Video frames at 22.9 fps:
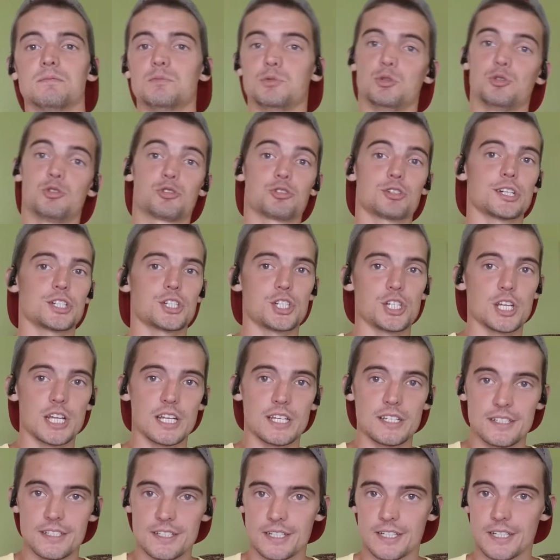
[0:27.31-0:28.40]

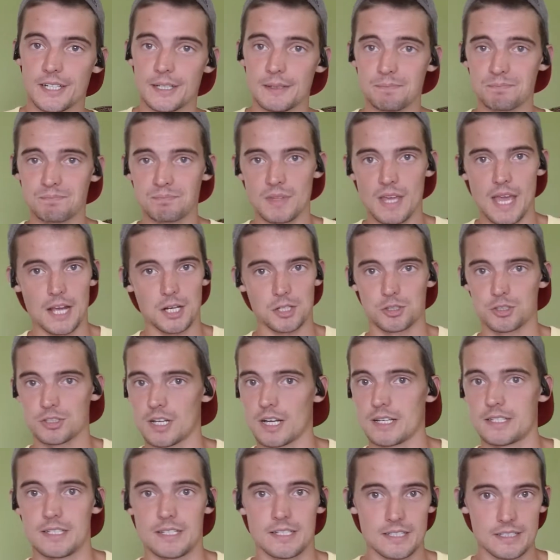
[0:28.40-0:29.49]
nutrition to
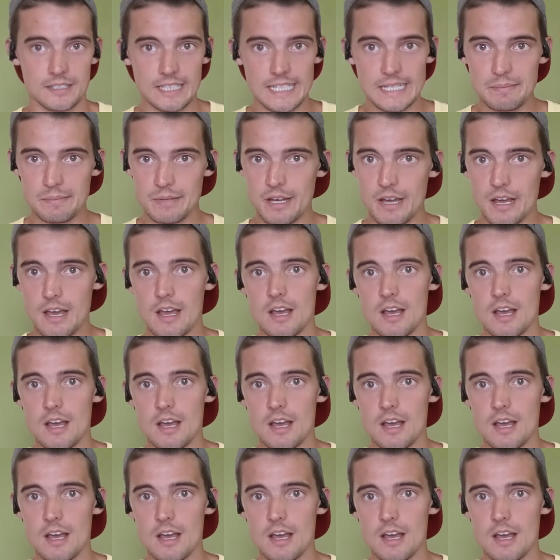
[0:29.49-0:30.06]
exercise and sleep.